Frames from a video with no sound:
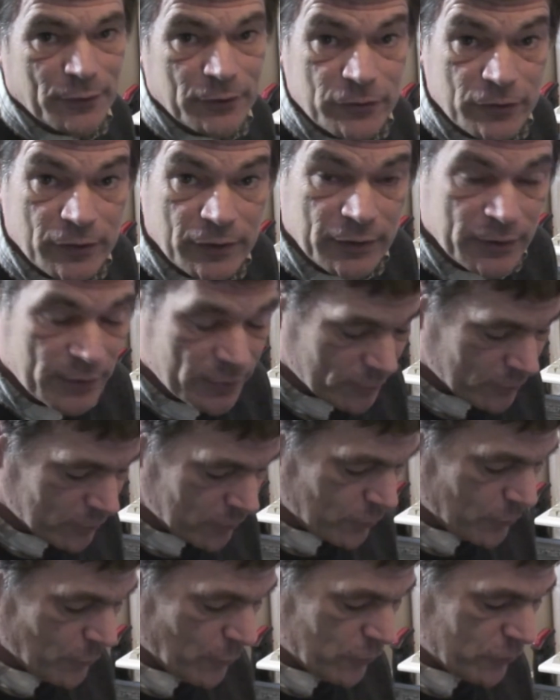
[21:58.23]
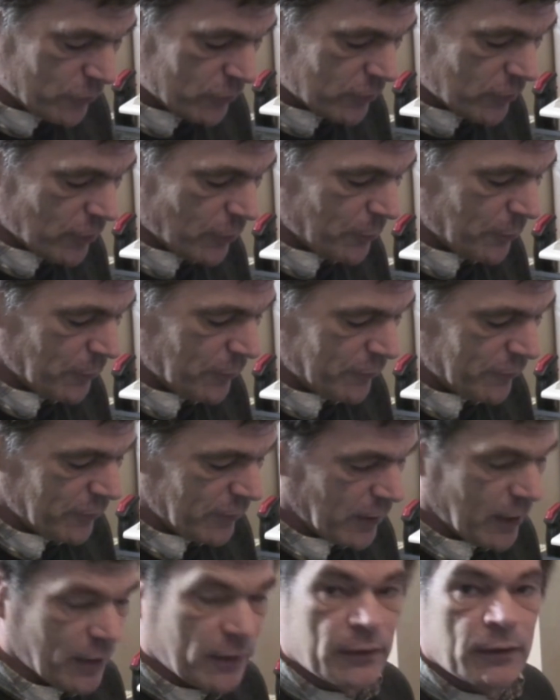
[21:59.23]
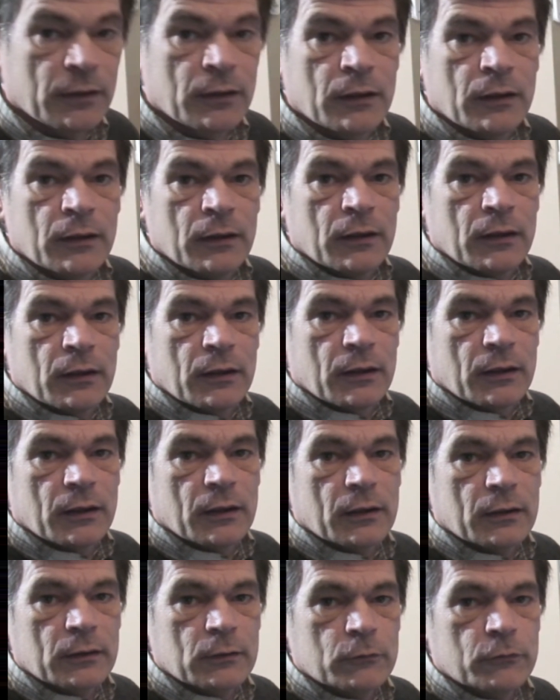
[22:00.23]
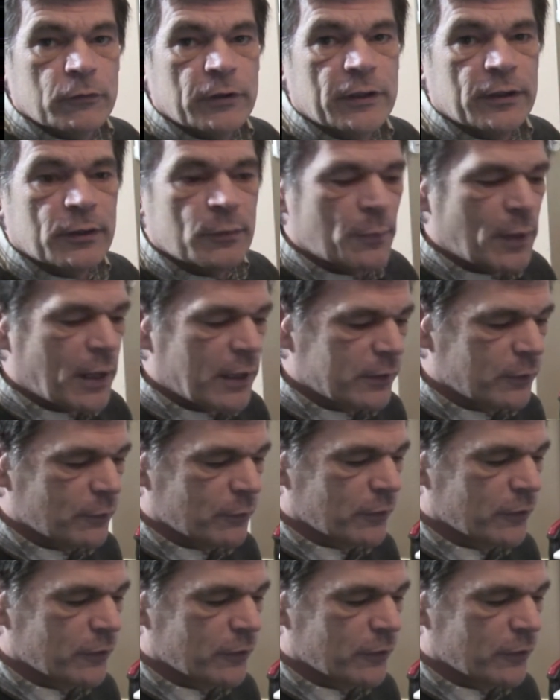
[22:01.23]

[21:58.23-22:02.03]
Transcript: Try and get a commercial copy if you can, and read the manual.